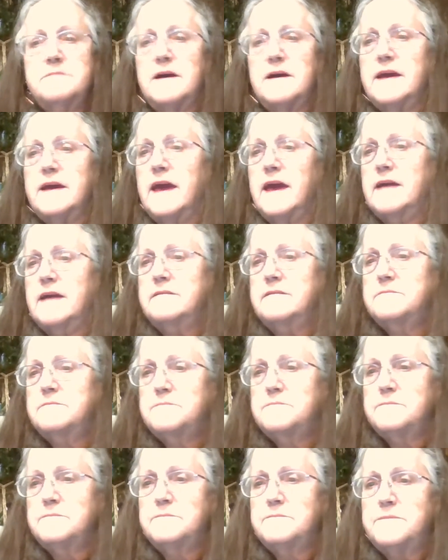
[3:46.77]
Again,
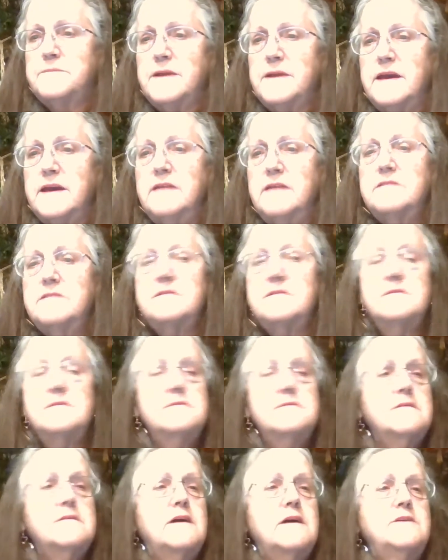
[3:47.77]
please
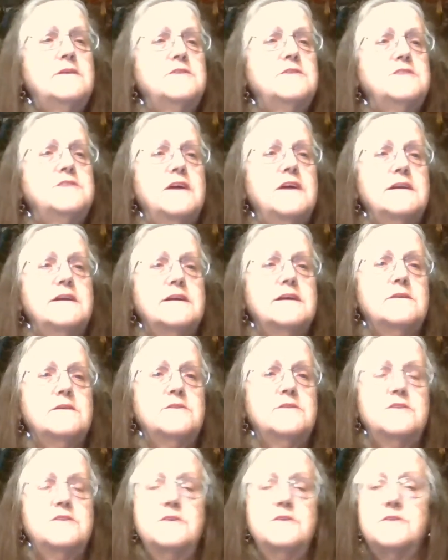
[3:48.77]
understand I
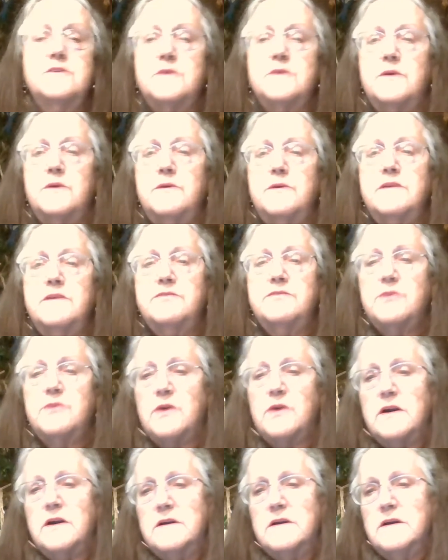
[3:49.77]
don't choose who I read
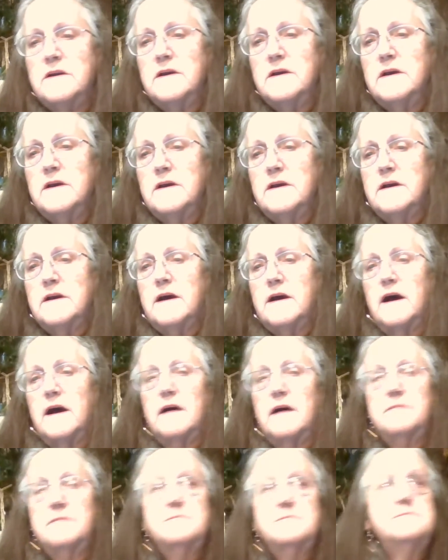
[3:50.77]
for.
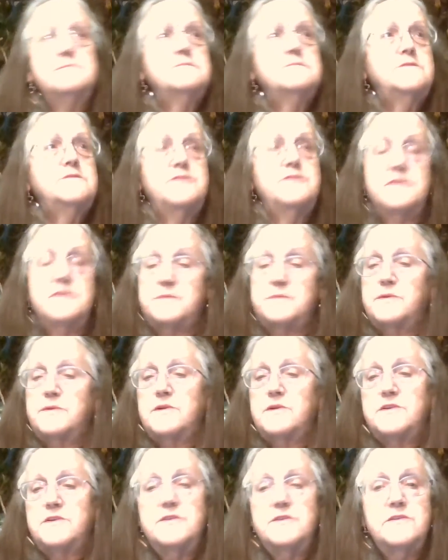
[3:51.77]

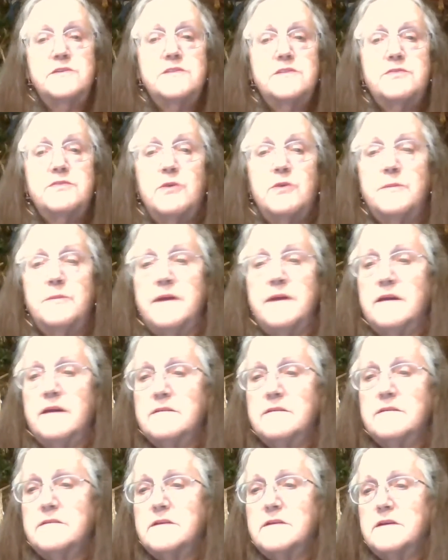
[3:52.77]
Spirit chooses for me.
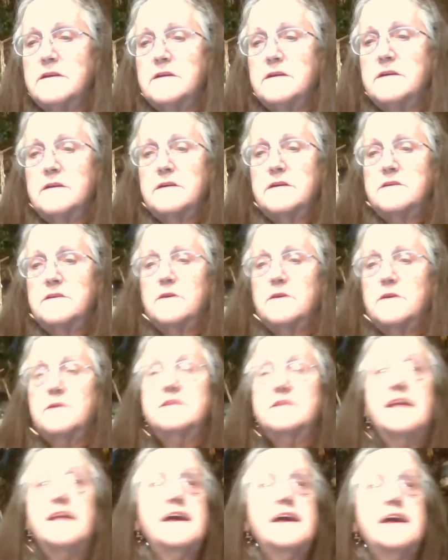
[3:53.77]
So
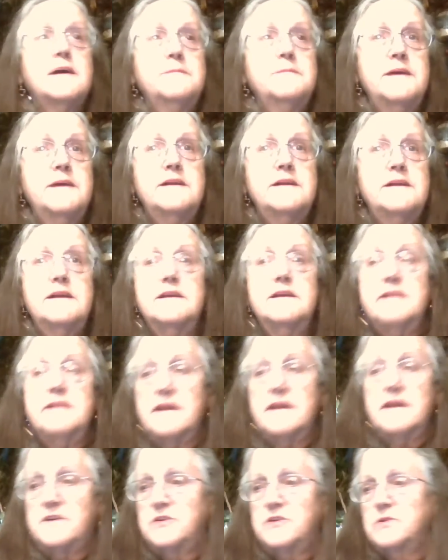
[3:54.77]
as they come in and
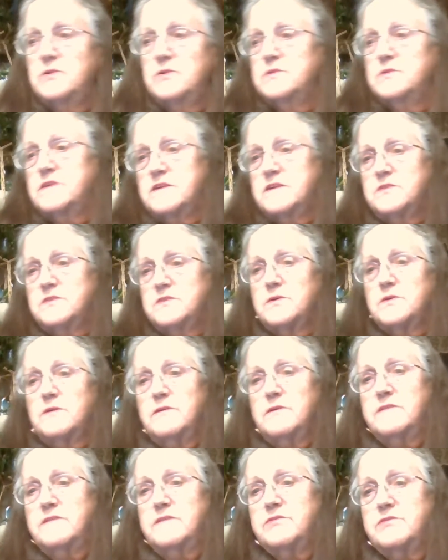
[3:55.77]
they choose, that's who I
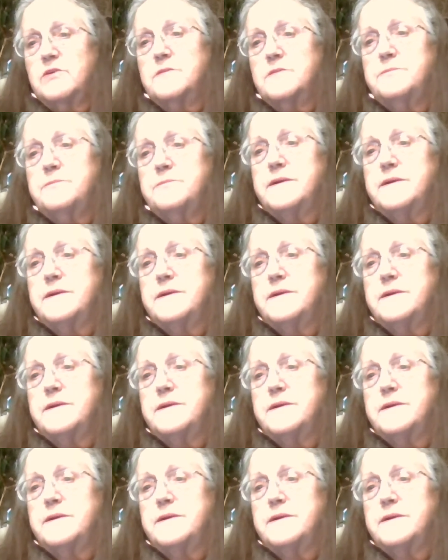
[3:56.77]
read for.